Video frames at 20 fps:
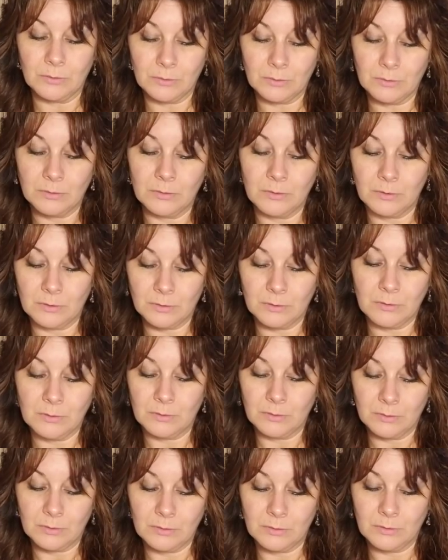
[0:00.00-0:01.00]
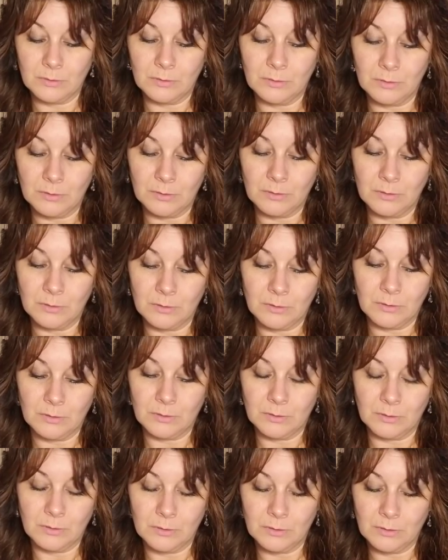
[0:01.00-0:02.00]

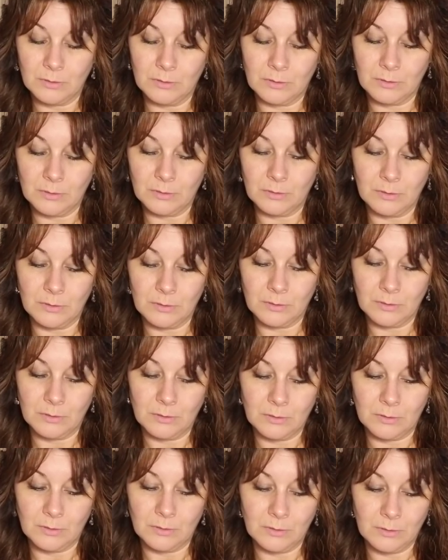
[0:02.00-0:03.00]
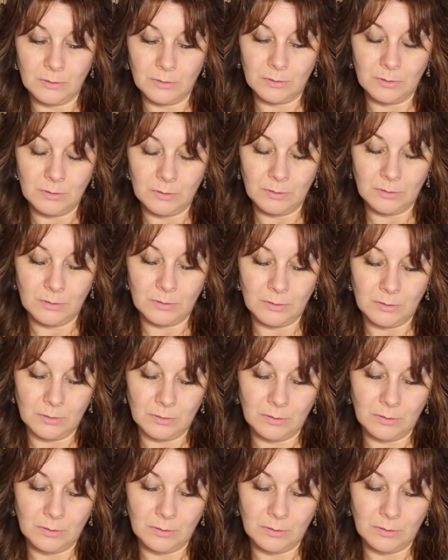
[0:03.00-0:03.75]
Nothing is said.